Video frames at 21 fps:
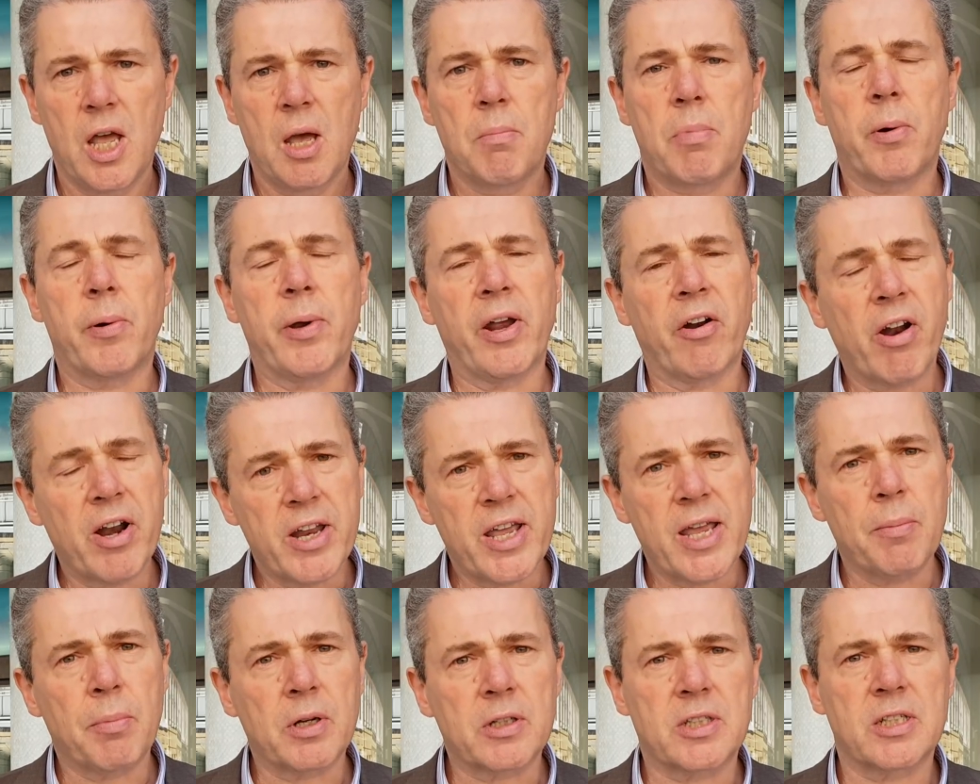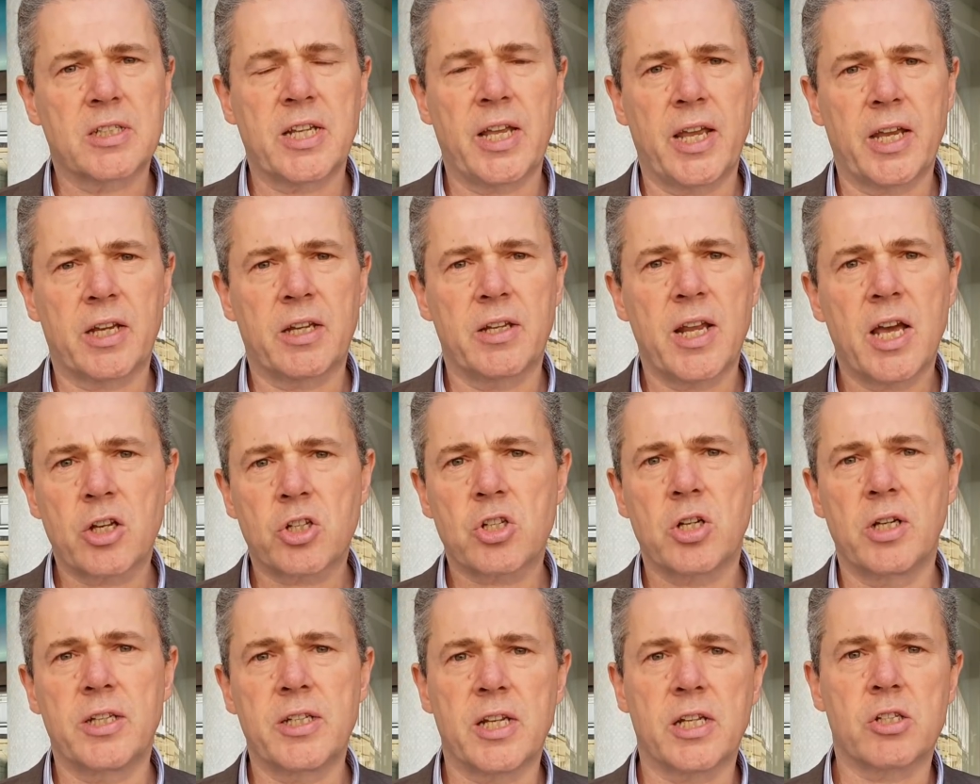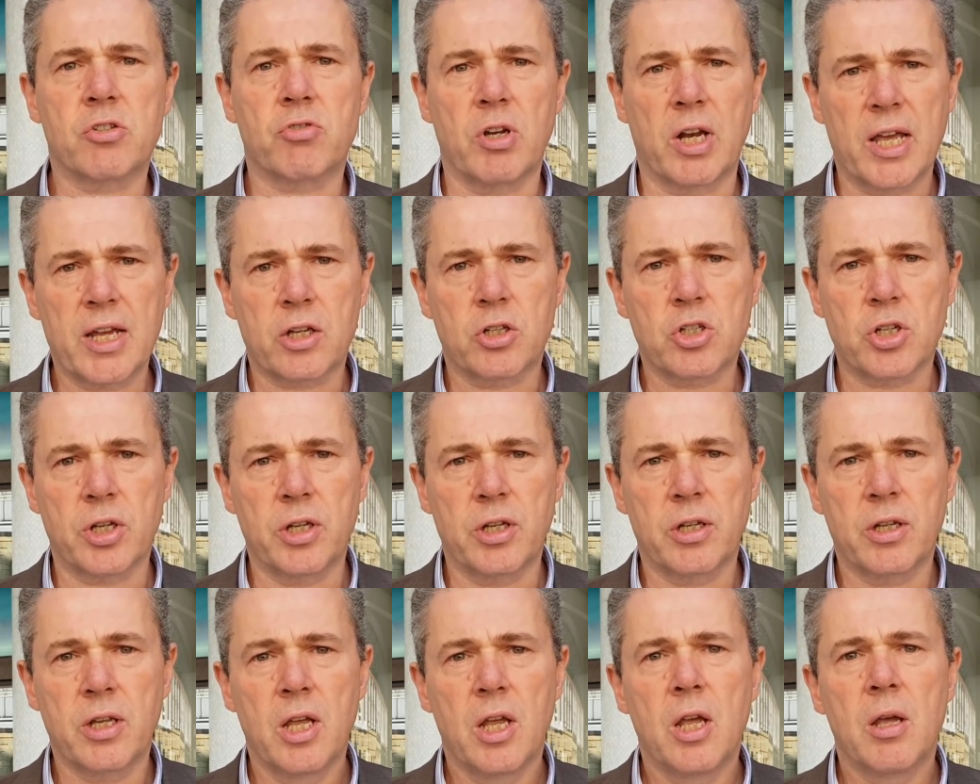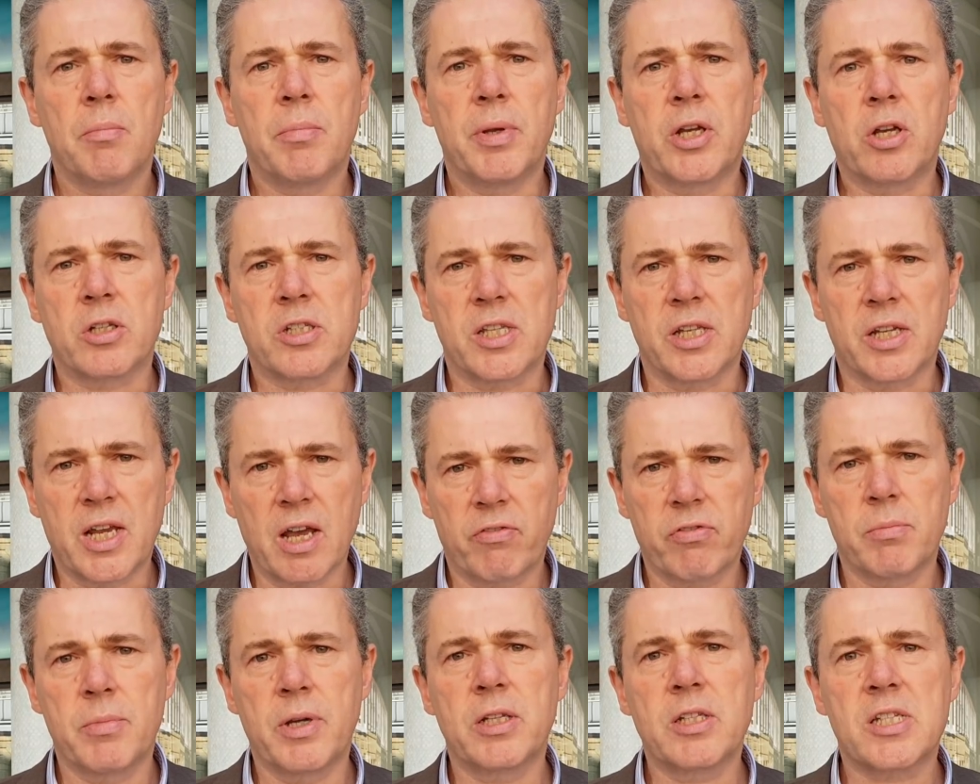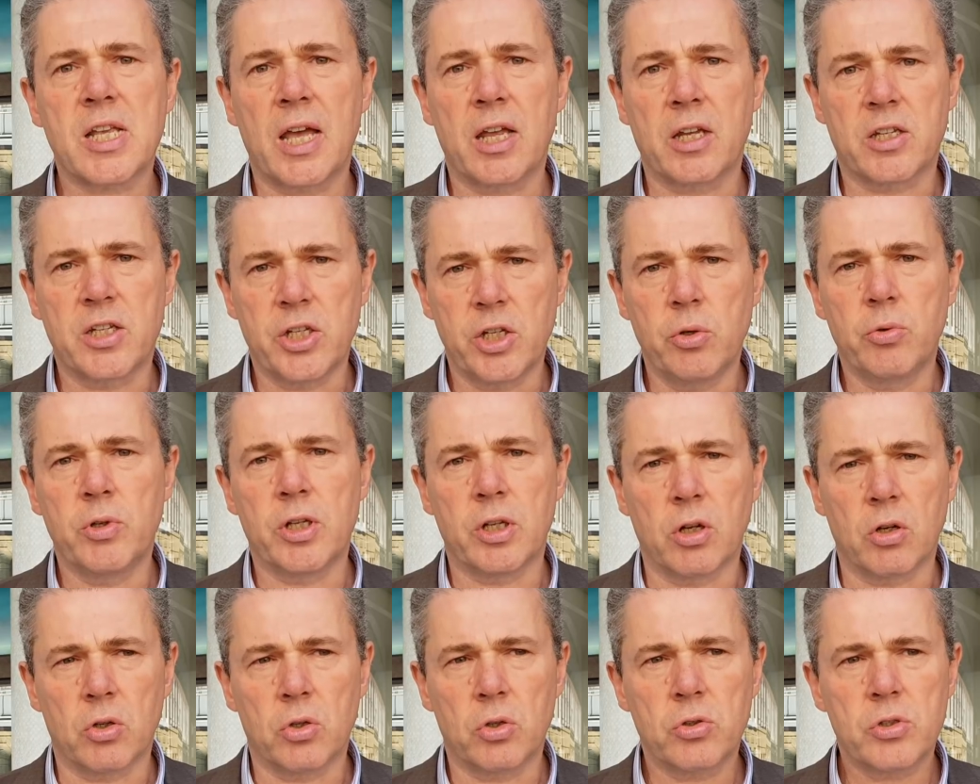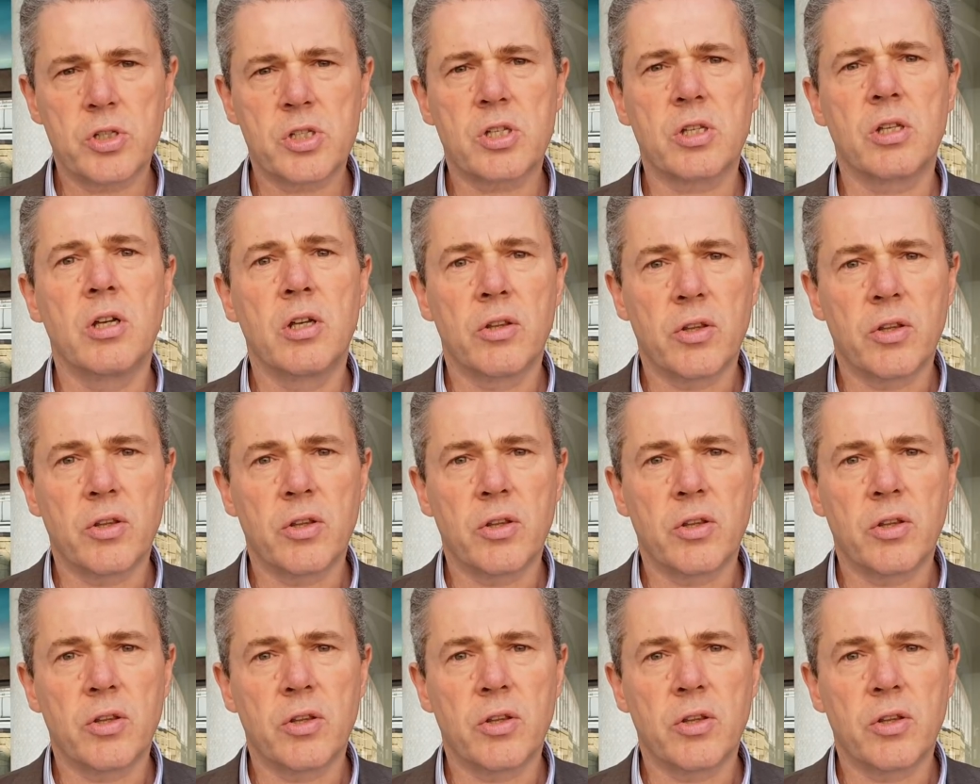but we are unable to take national industrial action because the government's anti-union laws,